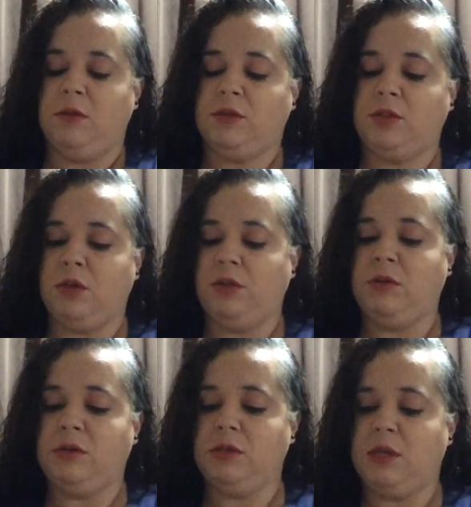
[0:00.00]
So
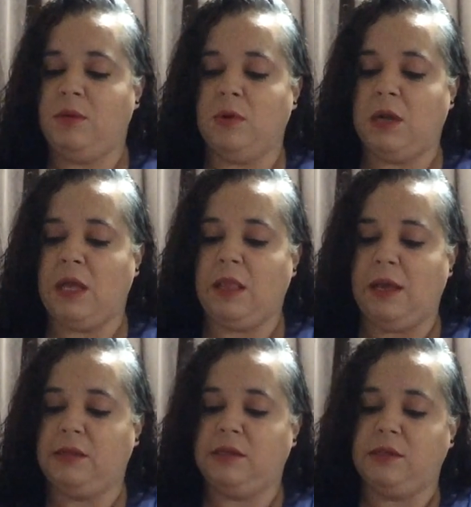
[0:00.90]
usually what I
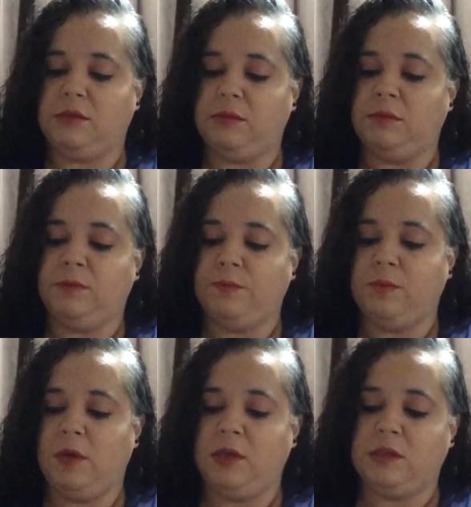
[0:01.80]
like to do
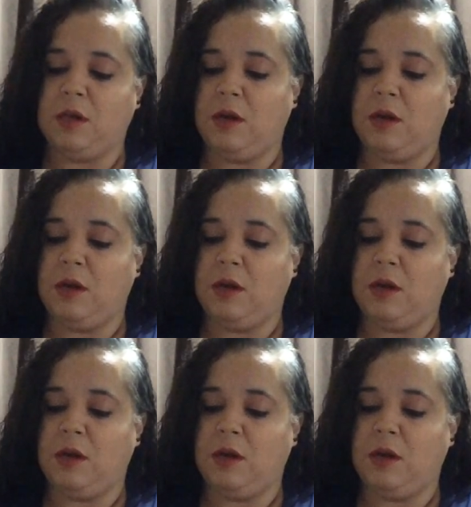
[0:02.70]
is